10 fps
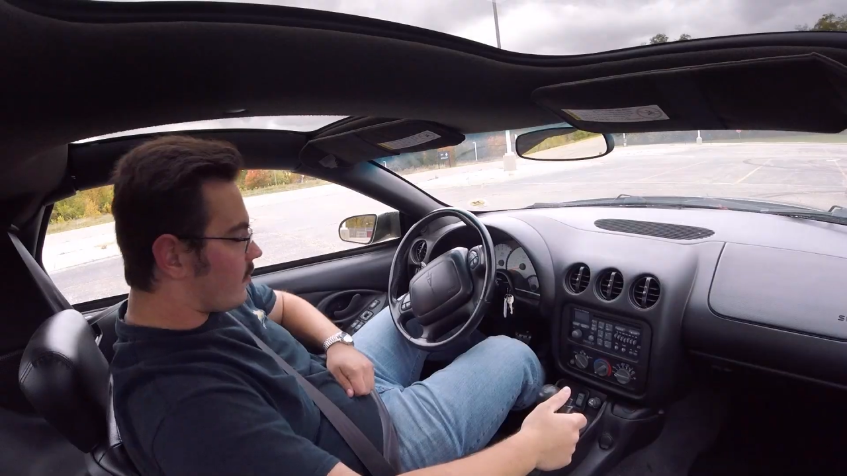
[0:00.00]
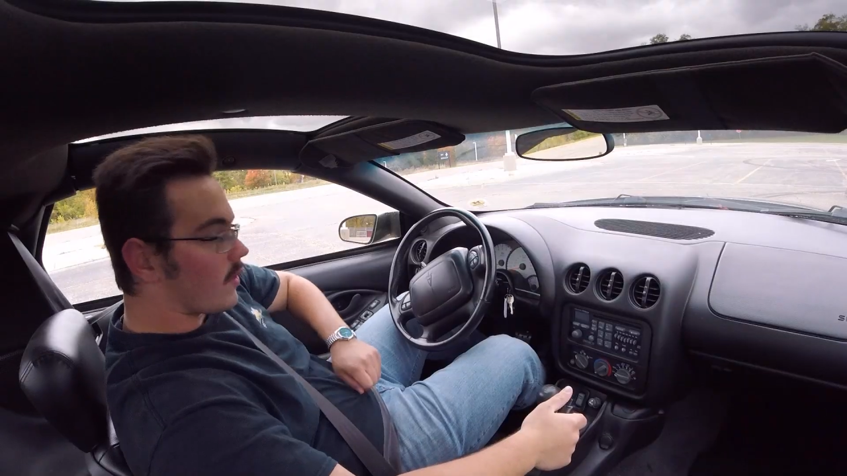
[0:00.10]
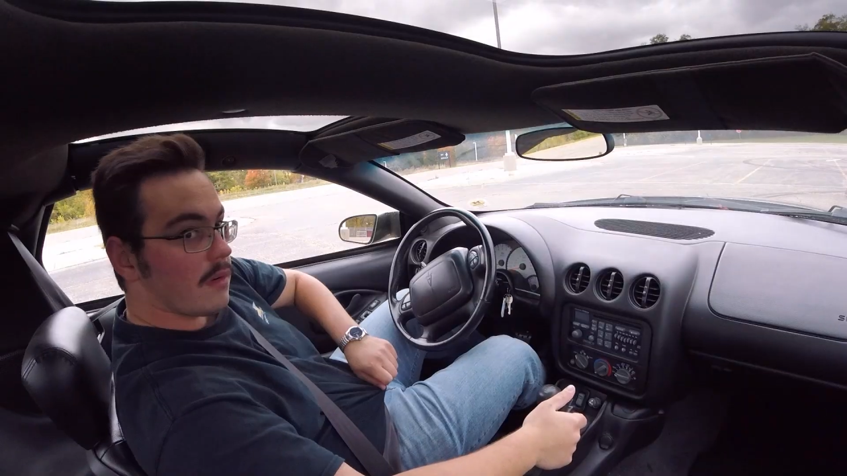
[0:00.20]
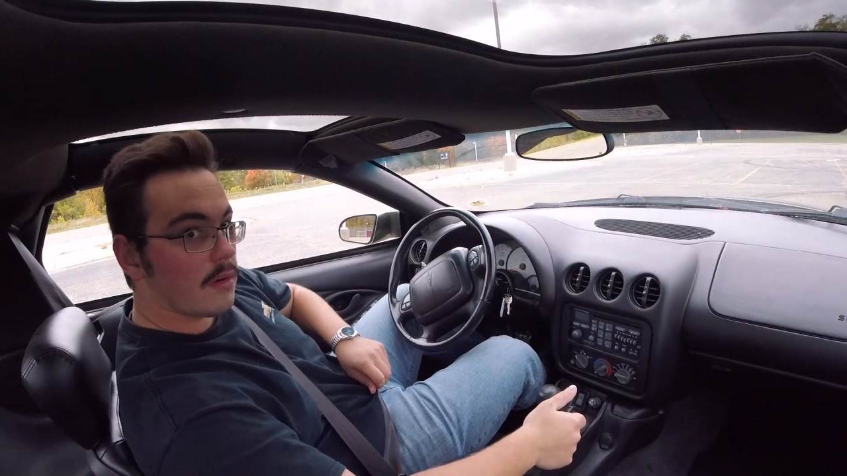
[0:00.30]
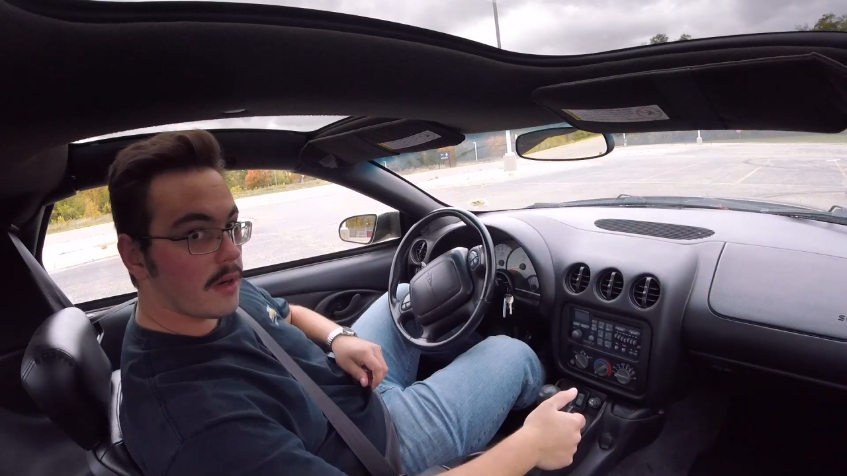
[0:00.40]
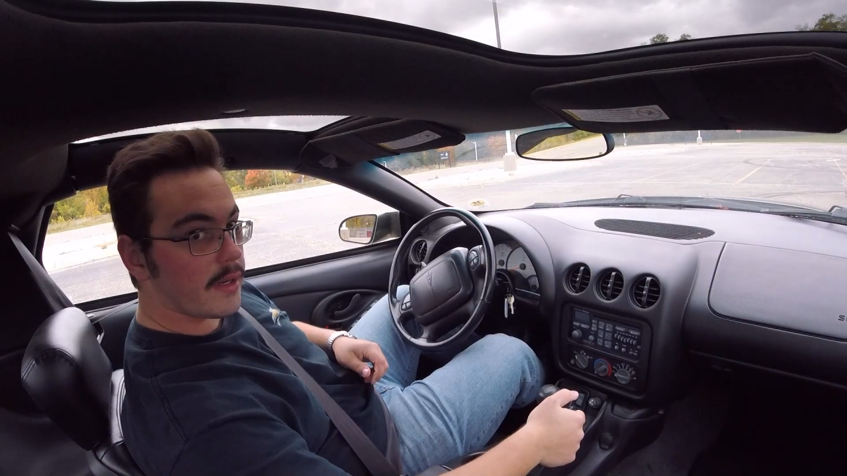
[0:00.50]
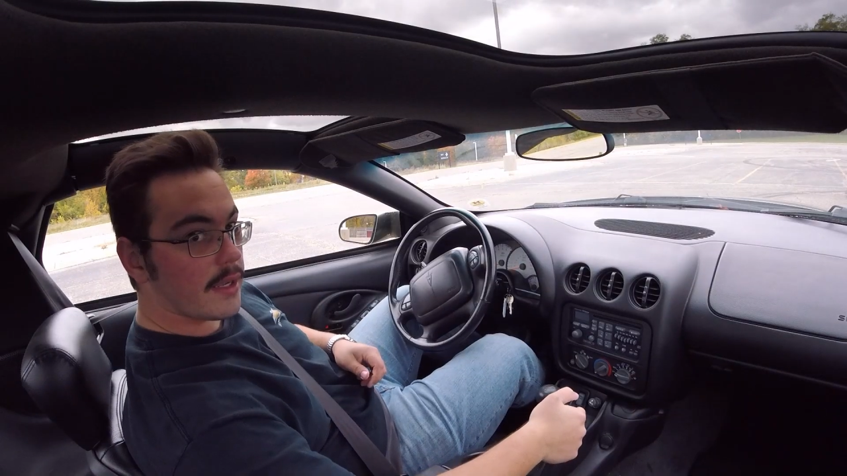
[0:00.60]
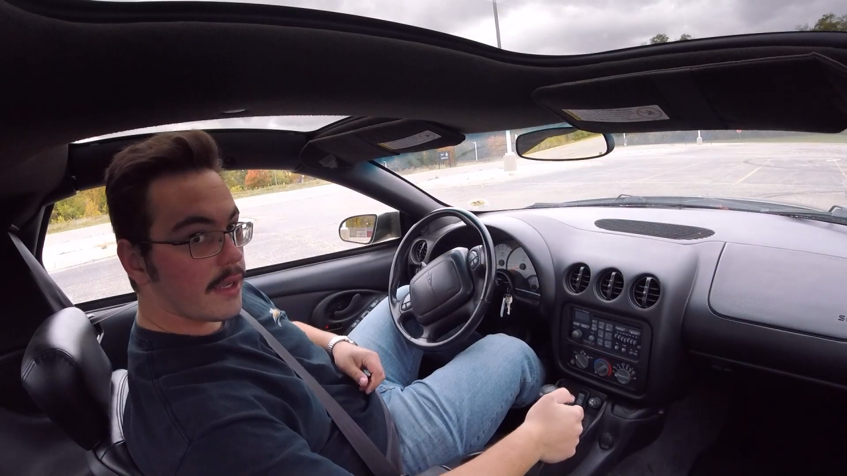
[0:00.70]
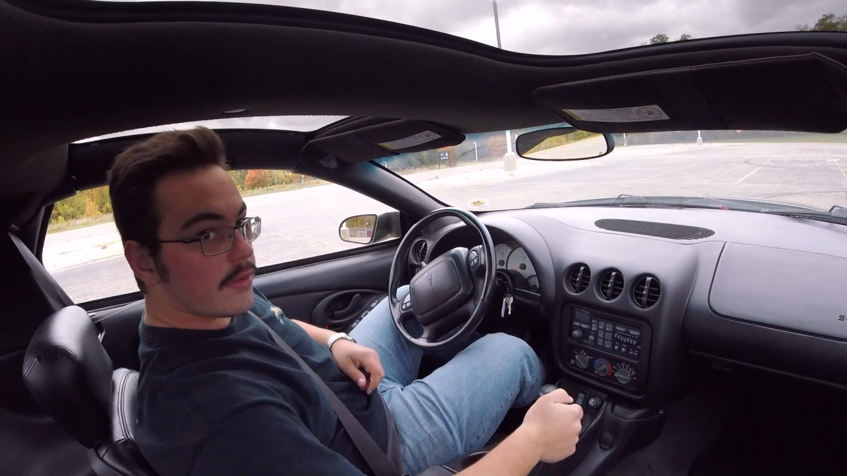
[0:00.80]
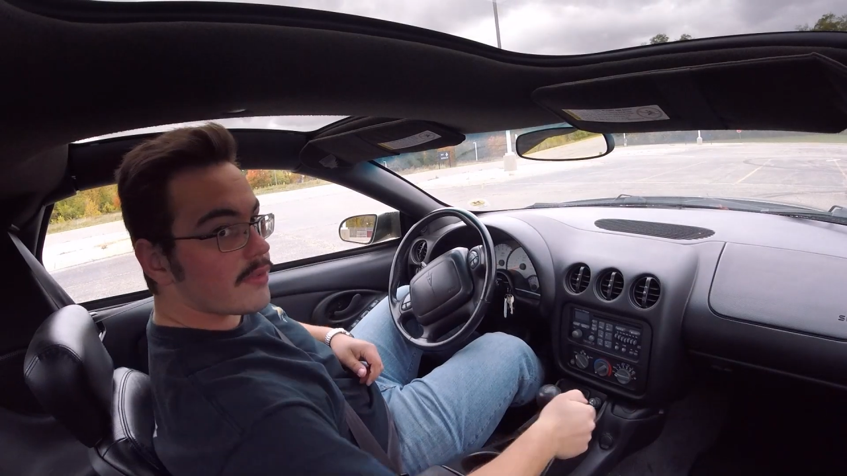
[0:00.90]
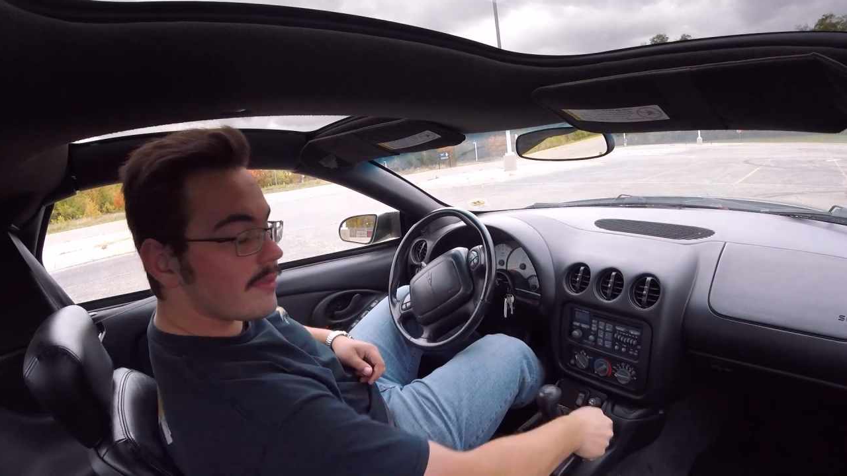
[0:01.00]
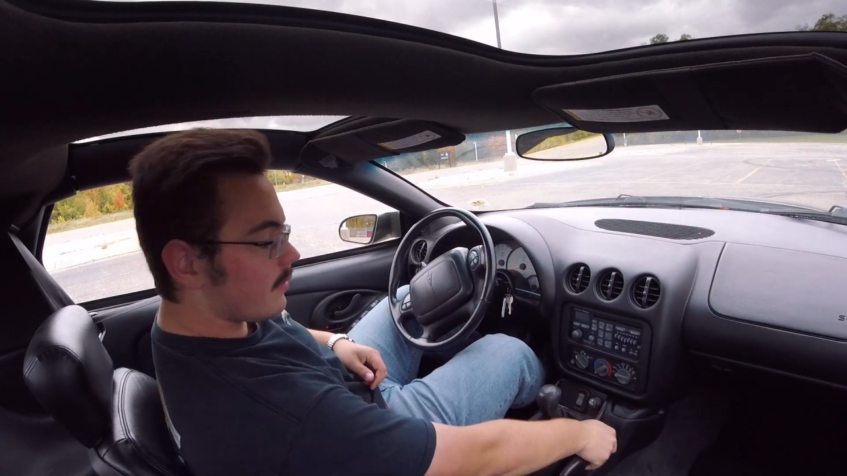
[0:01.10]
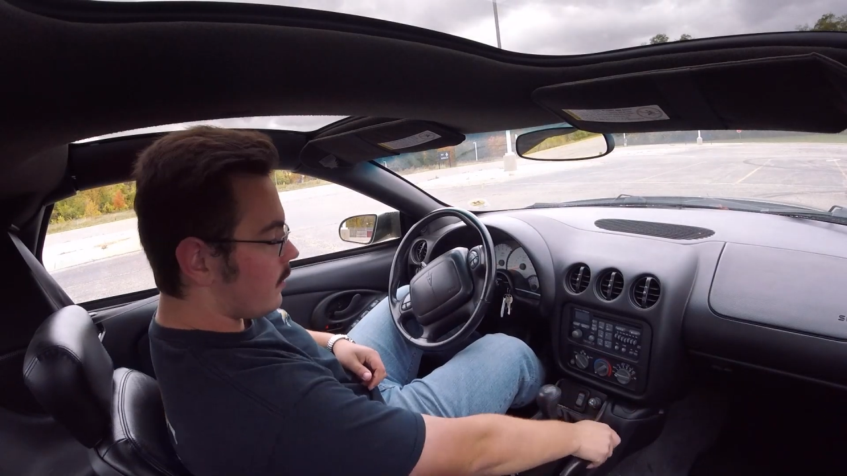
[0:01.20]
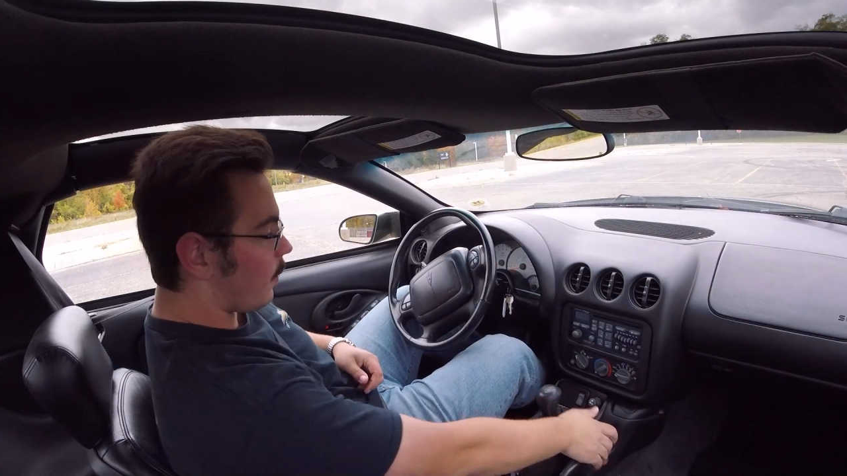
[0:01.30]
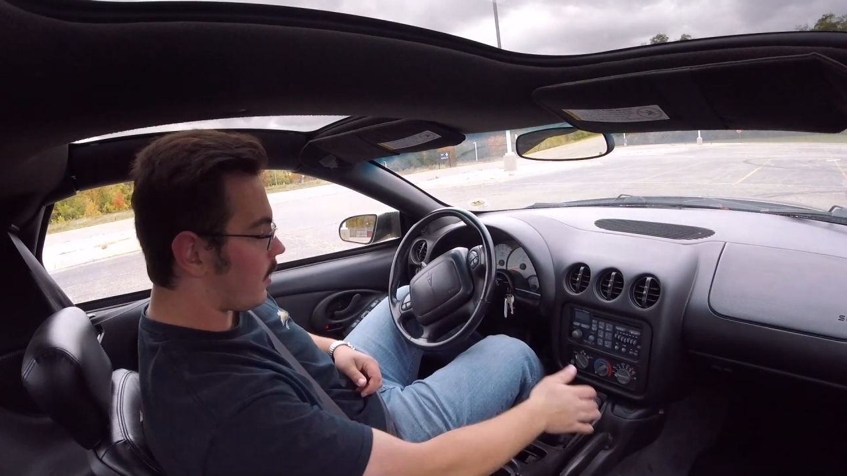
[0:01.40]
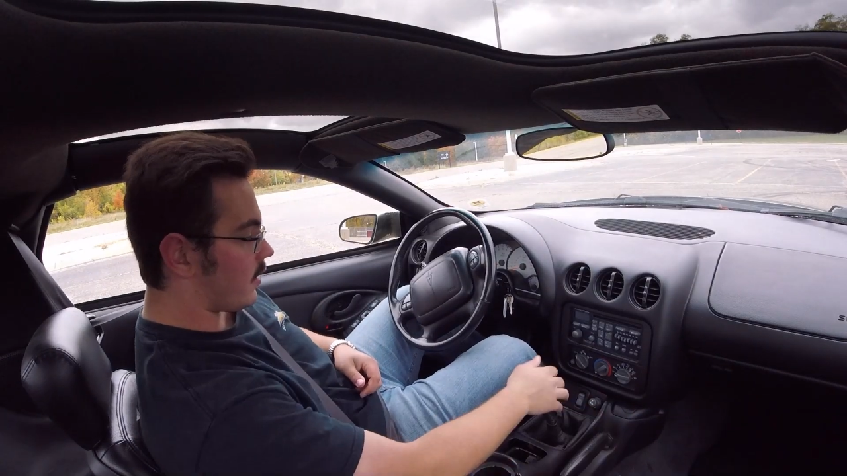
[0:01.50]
Alright guys, we're going